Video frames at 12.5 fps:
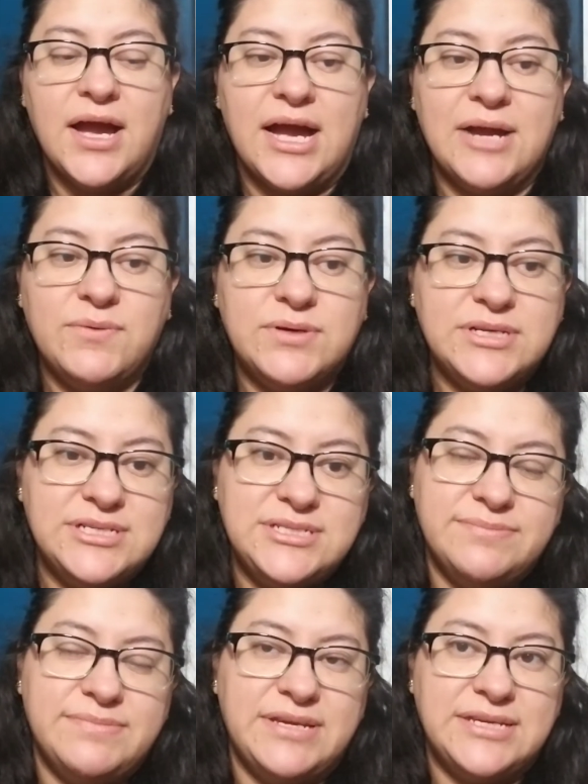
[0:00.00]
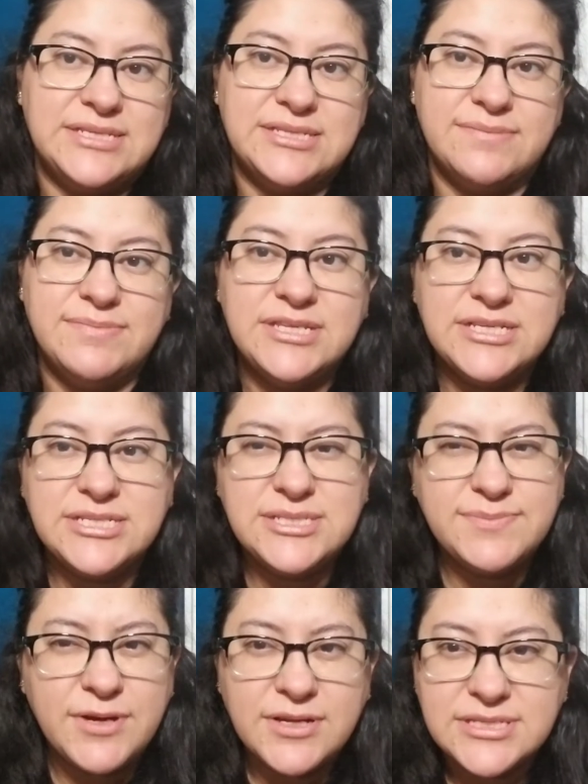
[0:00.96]
I wanted to make something
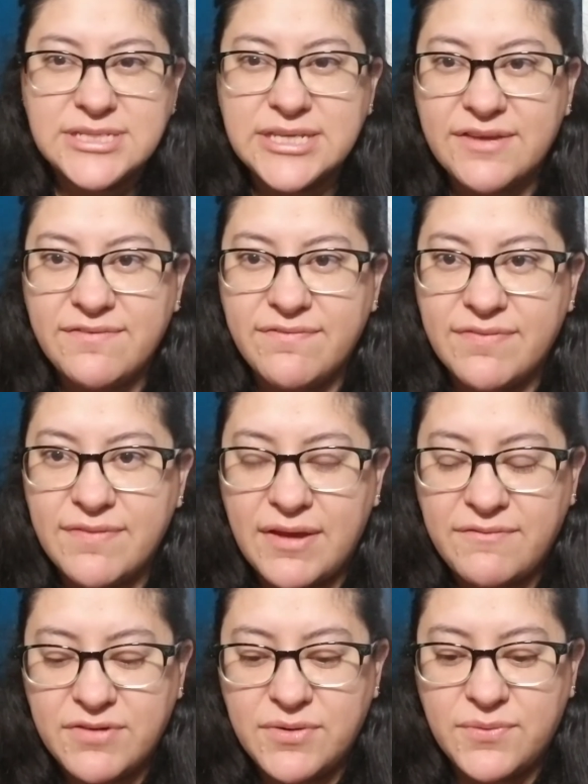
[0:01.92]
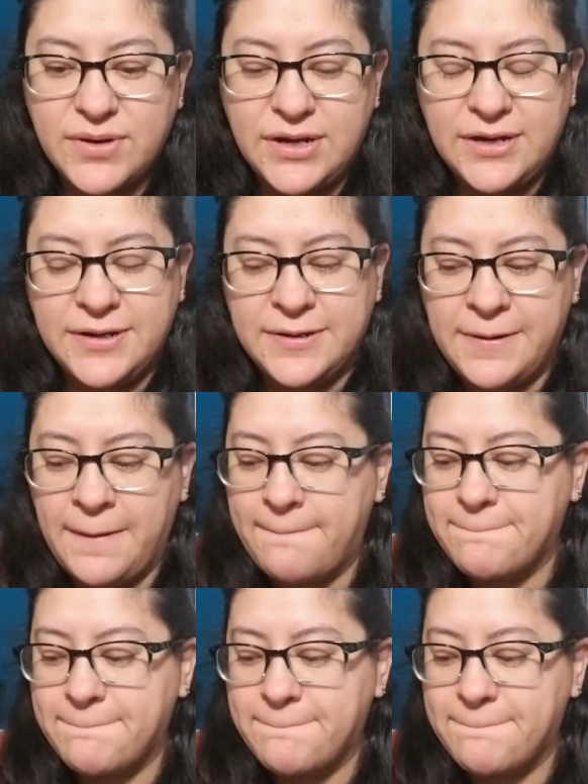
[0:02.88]
small to give everyone,